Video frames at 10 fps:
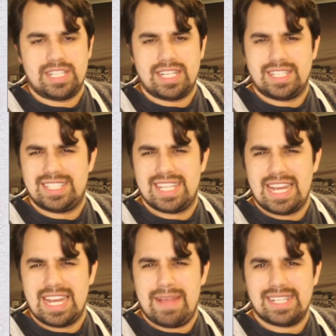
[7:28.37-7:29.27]

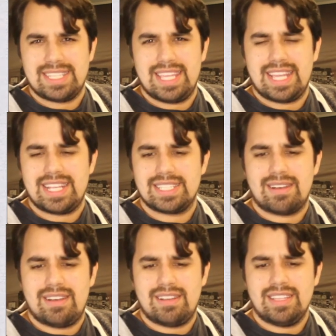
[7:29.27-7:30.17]
Dynamax, I think it is
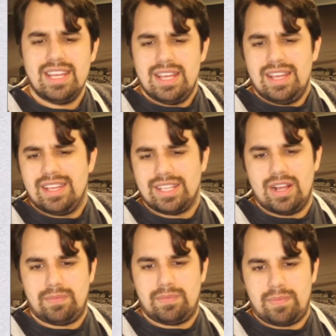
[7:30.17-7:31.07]
called, you know,
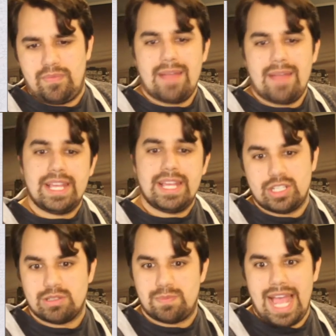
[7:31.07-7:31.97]
Fat Pikachu's
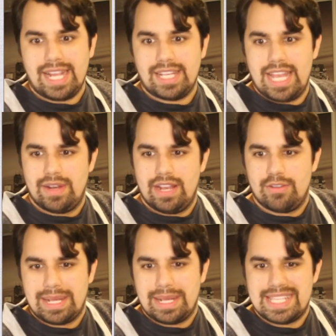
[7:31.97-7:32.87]
back now and
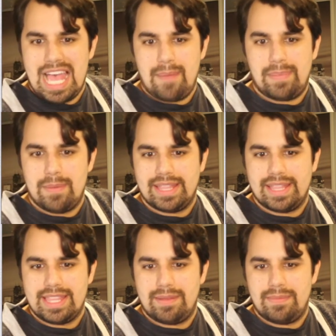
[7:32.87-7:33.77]
everybody's happy about that.